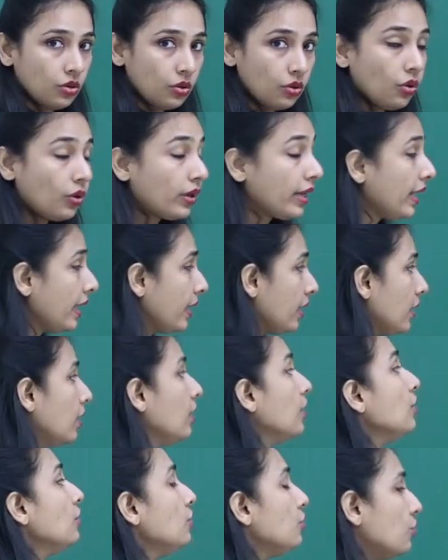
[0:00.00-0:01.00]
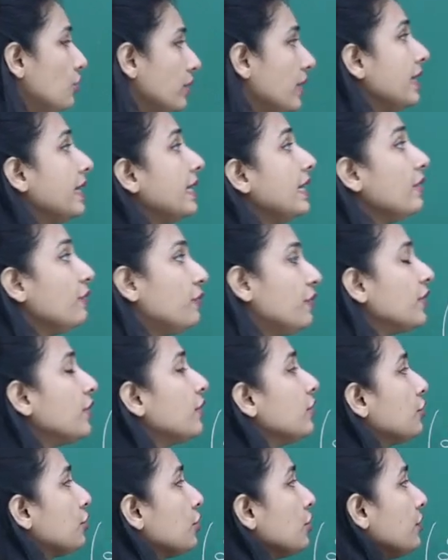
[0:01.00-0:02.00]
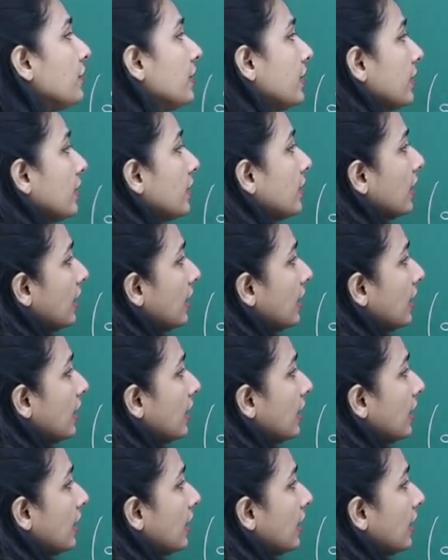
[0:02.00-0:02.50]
Okay, student, if the question were